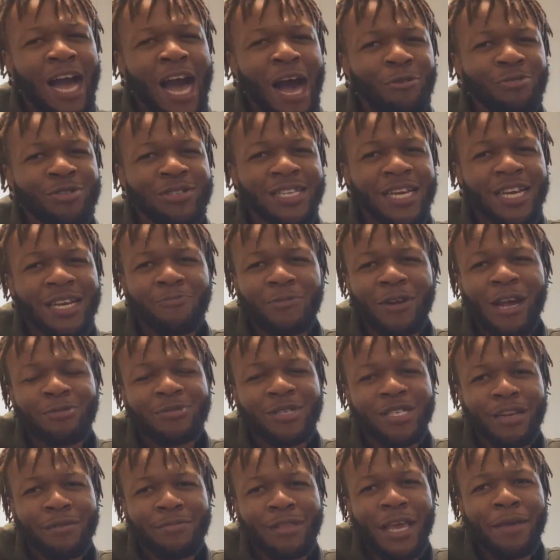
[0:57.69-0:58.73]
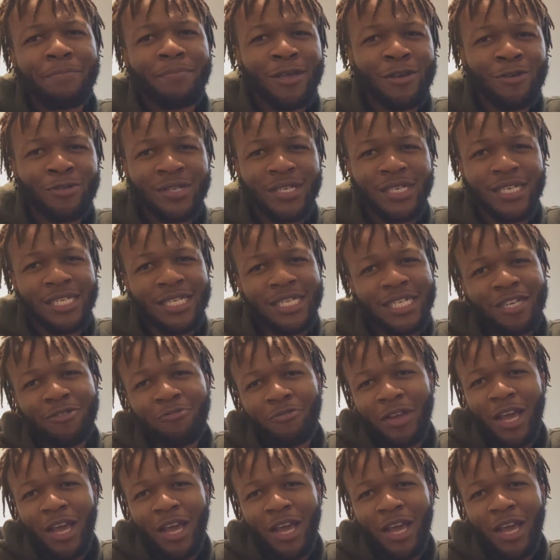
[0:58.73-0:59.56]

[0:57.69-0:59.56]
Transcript: I was looking when I was looking up their music and shit.